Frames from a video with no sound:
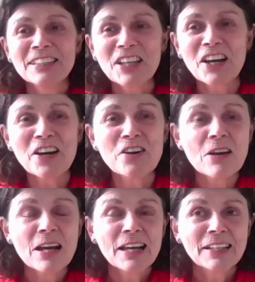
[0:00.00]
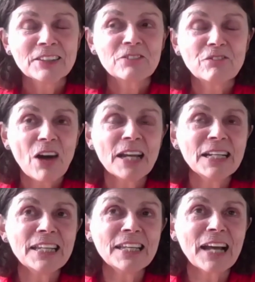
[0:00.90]
So
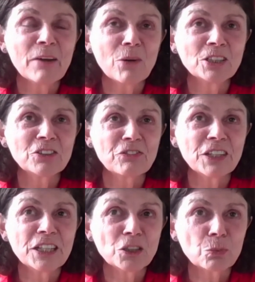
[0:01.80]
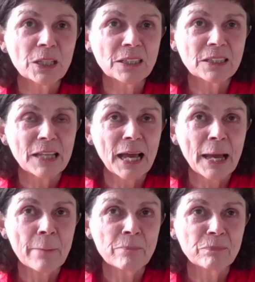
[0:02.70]
finally, I want to finish with
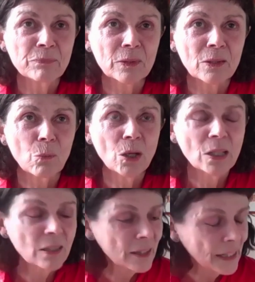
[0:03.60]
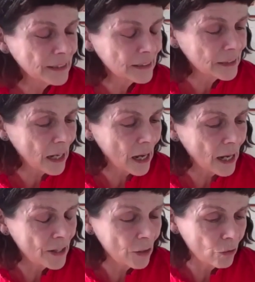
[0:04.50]
one of the things that
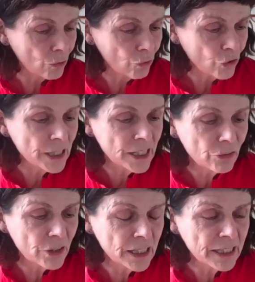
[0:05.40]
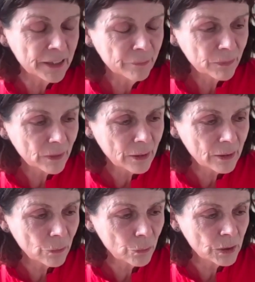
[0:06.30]
I really, really
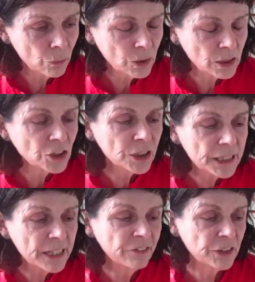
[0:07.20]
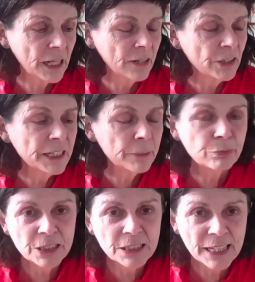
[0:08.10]
was such a gift and I really
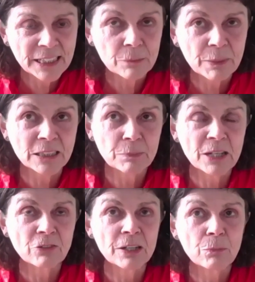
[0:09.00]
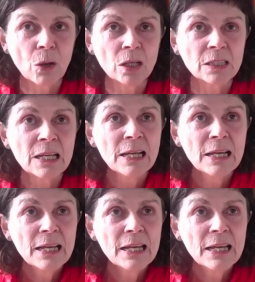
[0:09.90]
appreciated about Spare Rib was